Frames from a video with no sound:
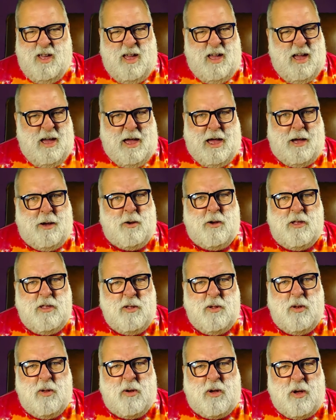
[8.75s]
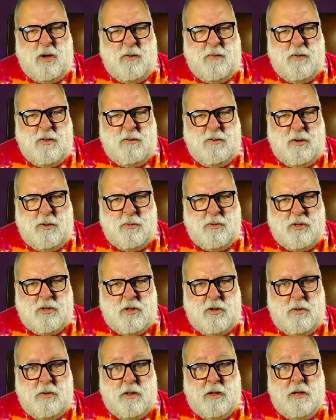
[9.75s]
How can you look over your own
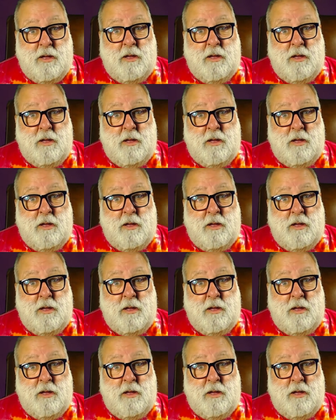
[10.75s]
shoulder?